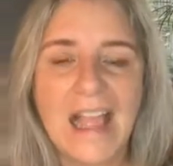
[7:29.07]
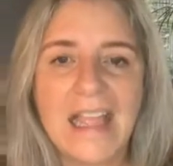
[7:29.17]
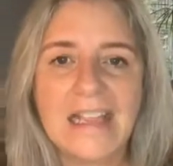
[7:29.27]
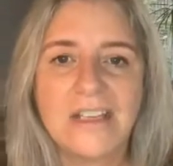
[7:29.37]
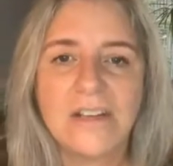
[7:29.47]

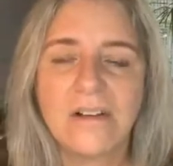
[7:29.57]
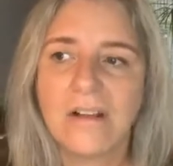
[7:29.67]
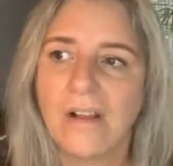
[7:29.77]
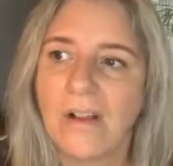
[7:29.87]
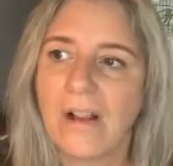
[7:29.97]
is
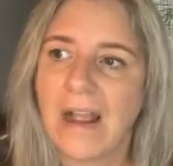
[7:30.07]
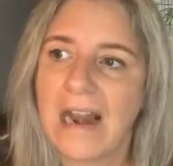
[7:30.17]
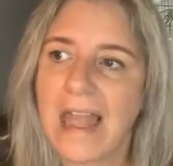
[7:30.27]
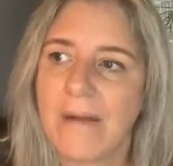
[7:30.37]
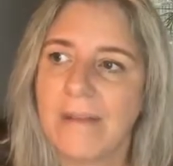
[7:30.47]
not
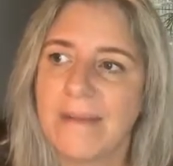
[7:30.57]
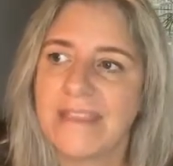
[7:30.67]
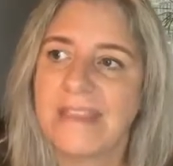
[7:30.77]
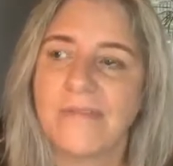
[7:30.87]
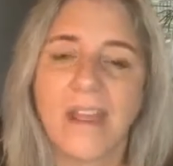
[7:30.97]
allowing
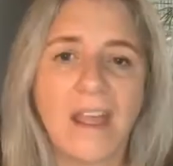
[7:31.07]
myself that